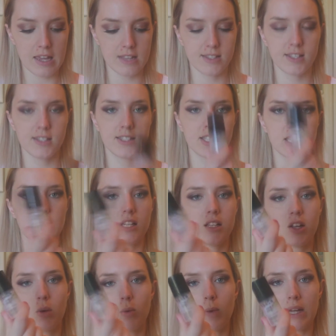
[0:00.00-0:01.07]
is the
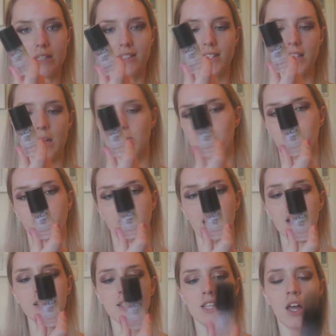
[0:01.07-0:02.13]
Steeler One Step
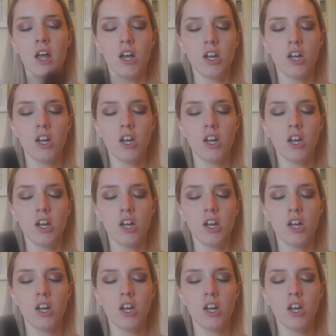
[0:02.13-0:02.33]
Correct,